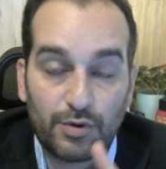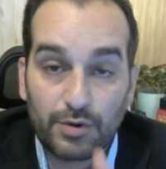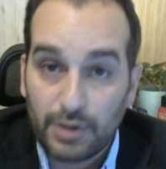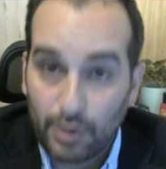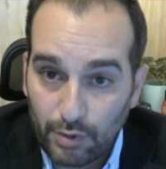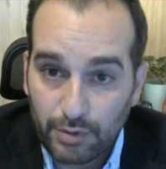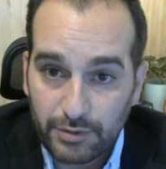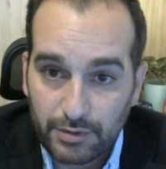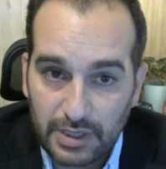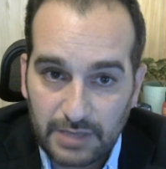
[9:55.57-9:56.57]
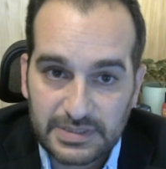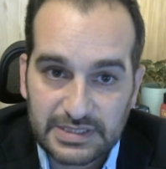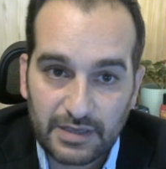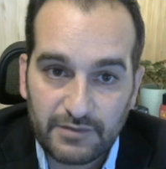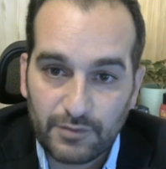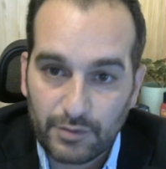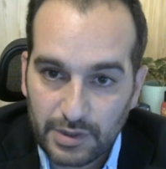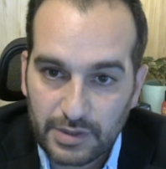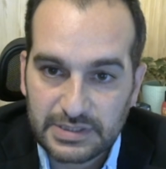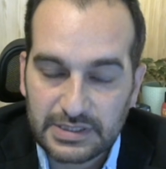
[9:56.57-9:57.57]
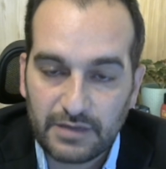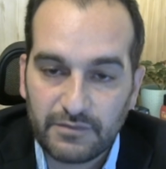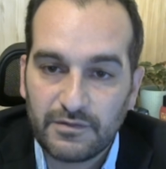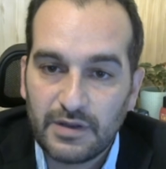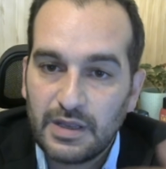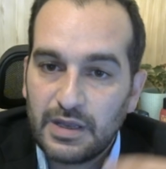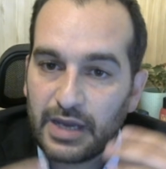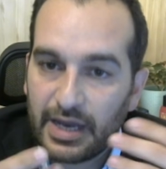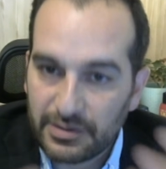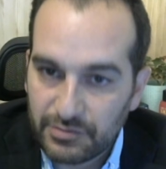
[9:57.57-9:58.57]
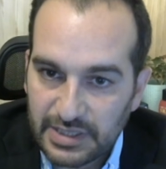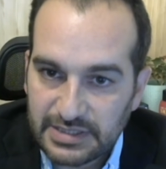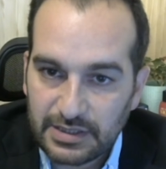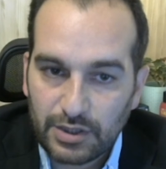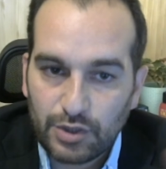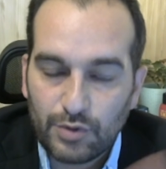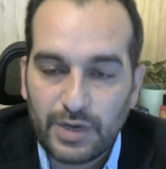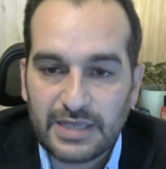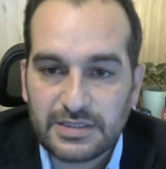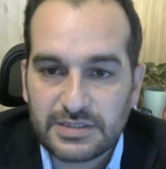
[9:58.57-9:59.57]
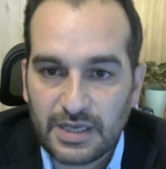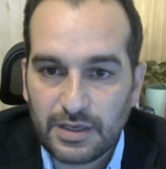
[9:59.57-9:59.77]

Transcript: or the author himself or herself addressing you and telling